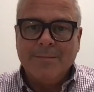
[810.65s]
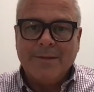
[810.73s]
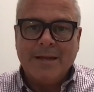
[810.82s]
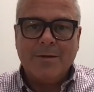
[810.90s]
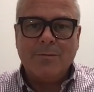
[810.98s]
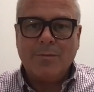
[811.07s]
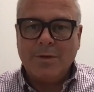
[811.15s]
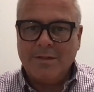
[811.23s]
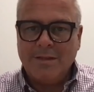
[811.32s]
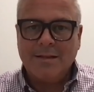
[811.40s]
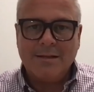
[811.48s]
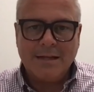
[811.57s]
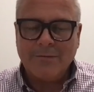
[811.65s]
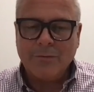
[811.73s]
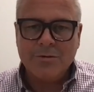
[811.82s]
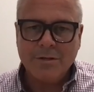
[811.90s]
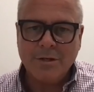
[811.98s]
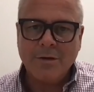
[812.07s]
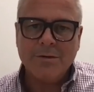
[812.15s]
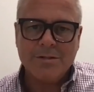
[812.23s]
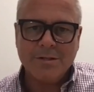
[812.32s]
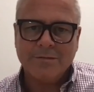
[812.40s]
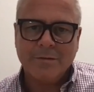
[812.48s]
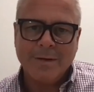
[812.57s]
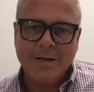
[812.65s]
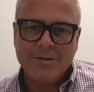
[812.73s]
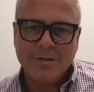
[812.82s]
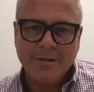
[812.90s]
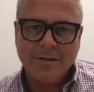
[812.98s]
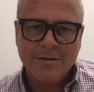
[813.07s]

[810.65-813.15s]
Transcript: And we think that everyone should know this information.